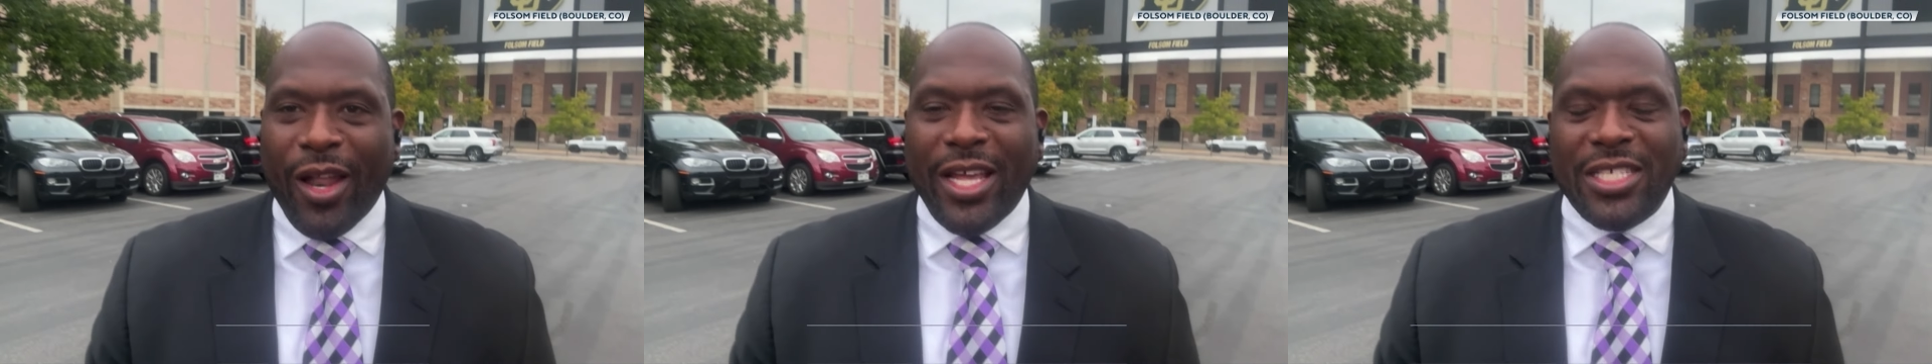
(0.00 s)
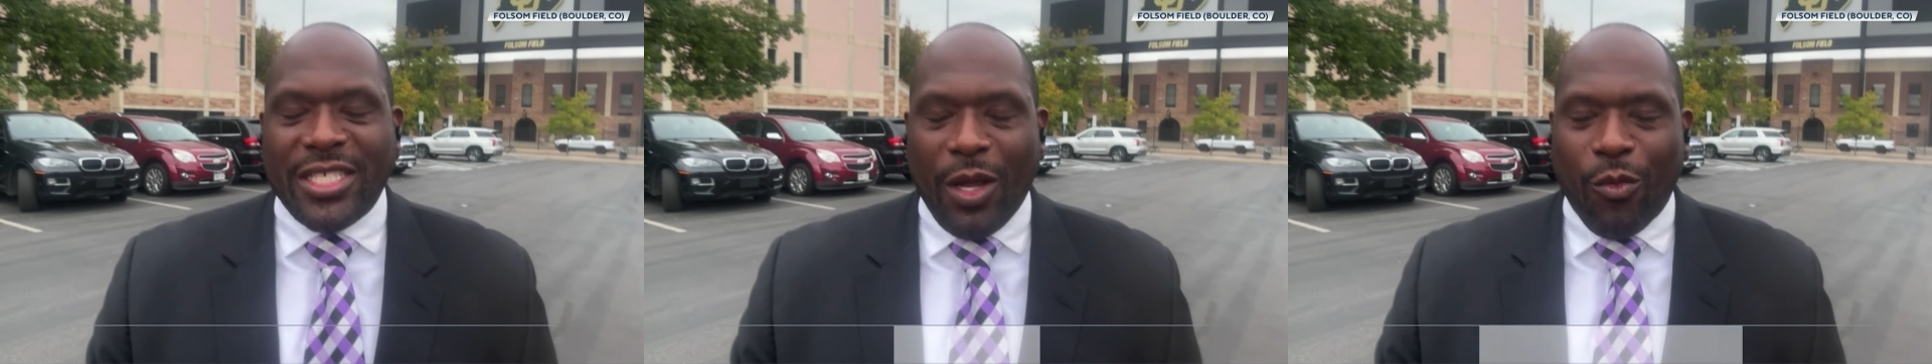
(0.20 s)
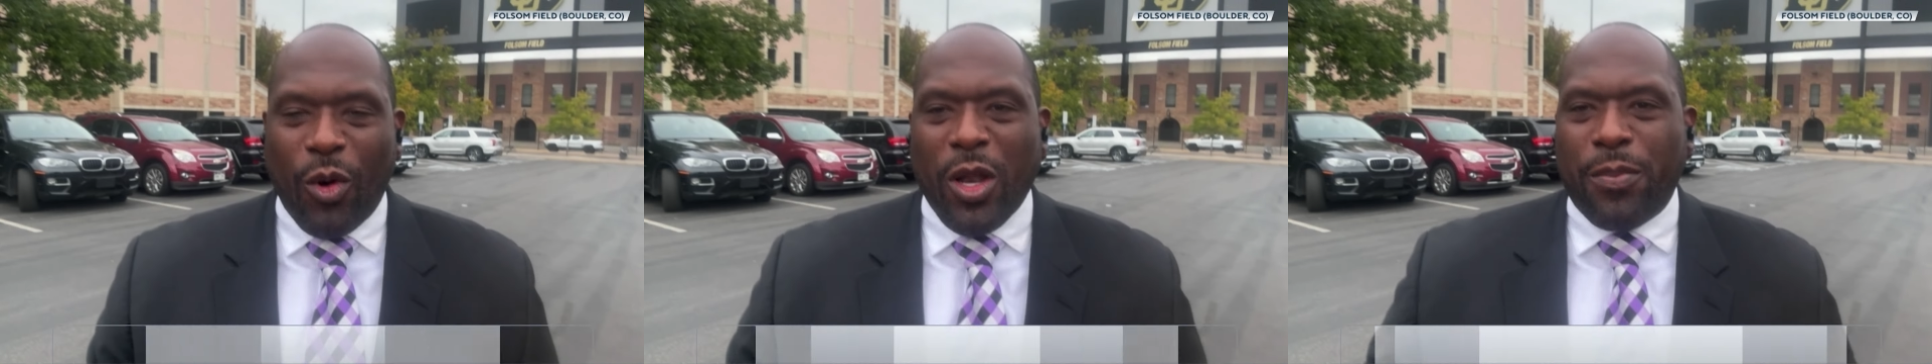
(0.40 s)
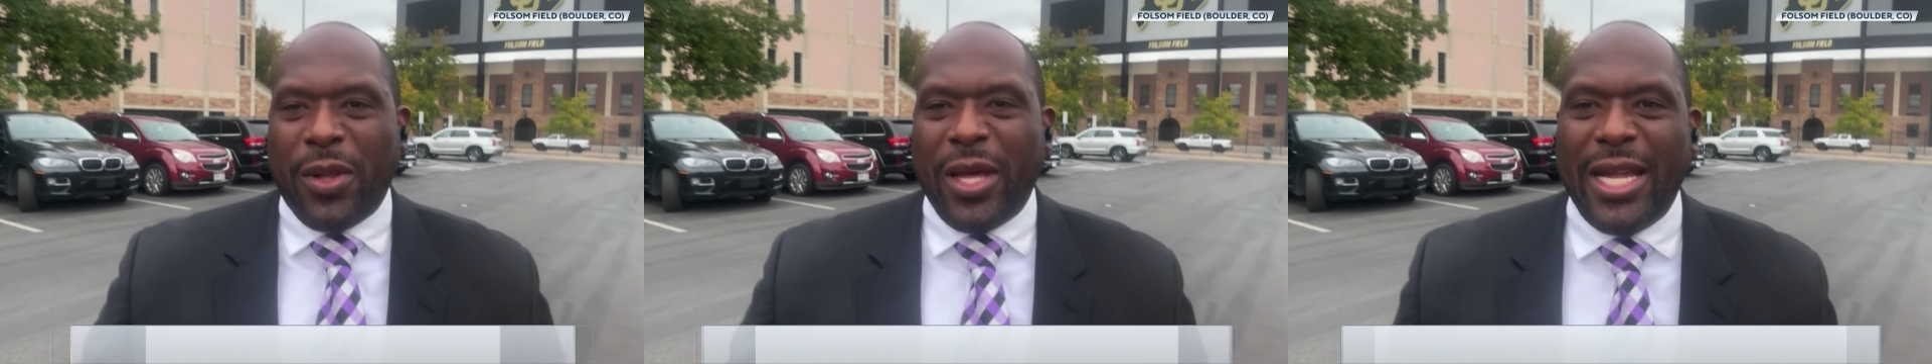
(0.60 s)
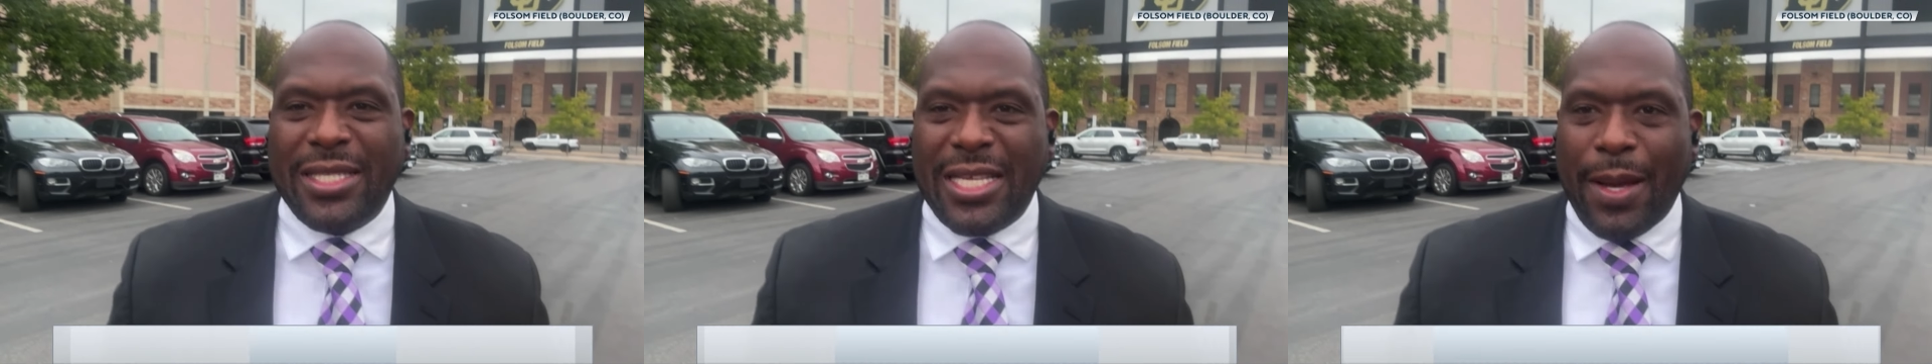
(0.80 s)
is they want to
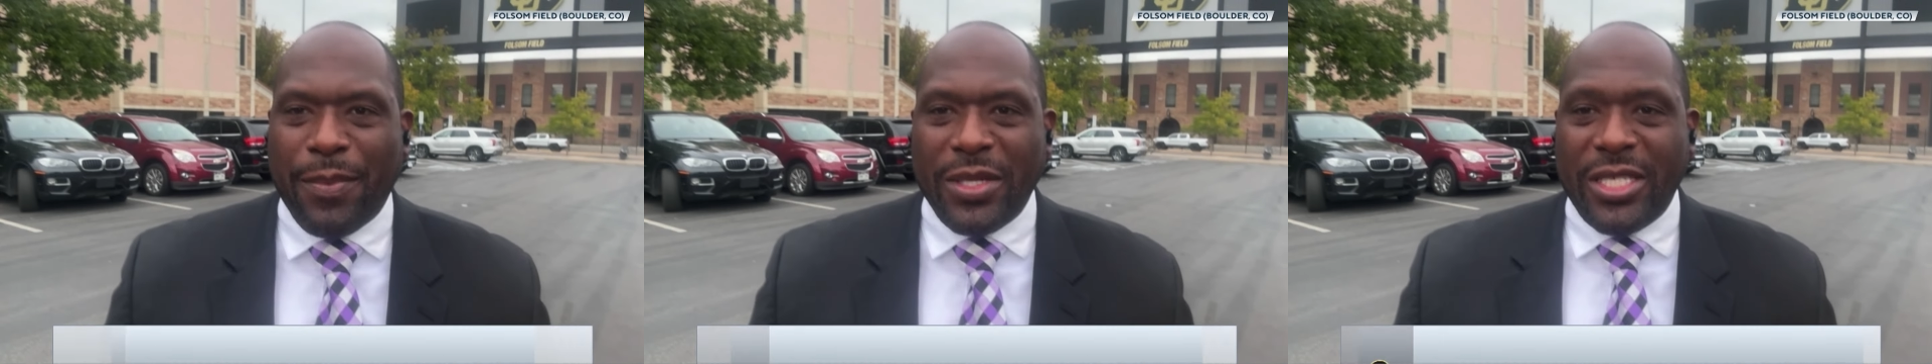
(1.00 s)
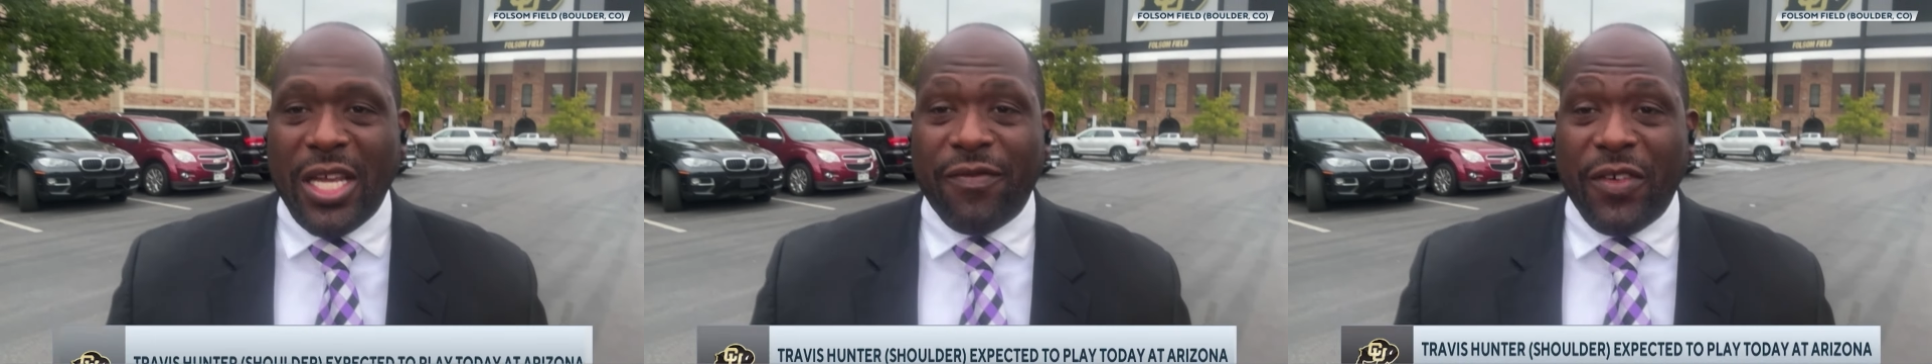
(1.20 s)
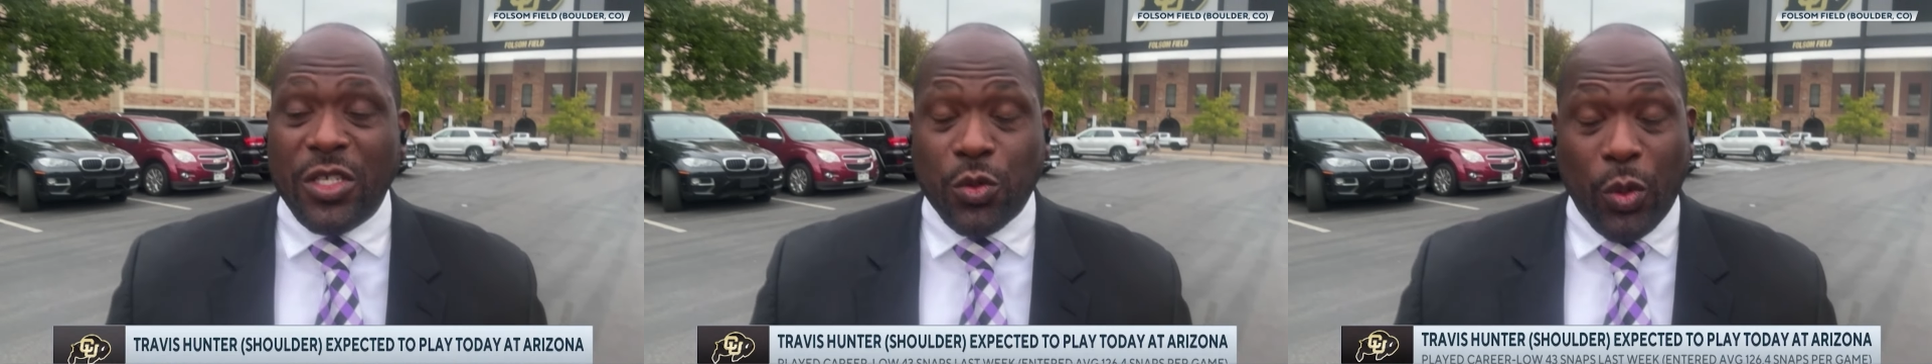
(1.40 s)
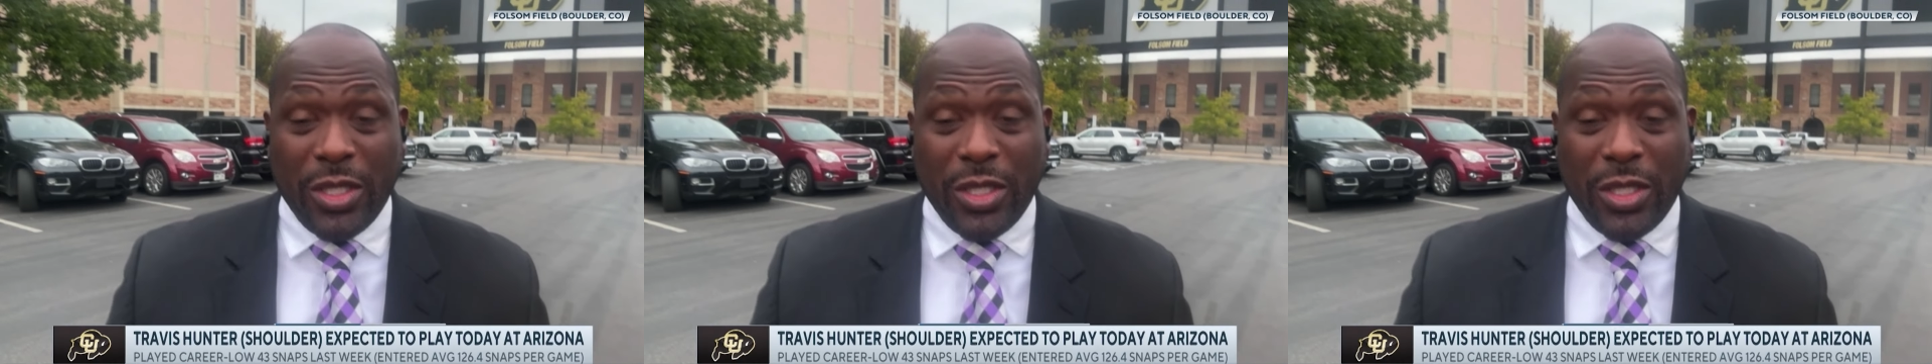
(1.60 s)
play that type of defense.